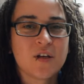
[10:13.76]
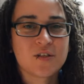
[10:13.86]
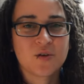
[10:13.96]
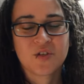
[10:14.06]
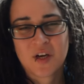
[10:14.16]

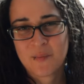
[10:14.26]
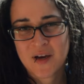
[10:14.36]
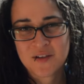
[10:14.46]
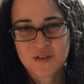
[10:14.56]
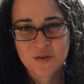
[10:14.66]
So check
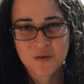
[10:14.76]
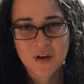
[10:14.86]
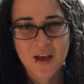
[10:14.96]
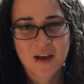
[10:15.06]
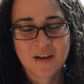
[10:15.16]
back soon,
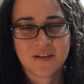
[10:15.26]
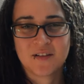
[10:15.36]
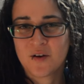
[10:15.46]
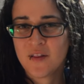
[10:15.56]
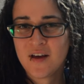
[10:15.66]
and
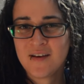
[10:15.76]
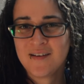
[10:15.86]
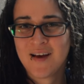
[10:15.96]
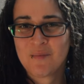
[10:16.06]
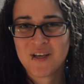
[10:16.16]
until
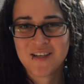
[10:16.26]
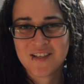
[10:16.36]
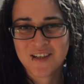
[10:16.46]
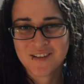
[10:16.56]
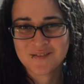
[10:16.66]
then, happy
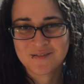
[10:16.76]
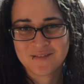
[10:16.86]
itching!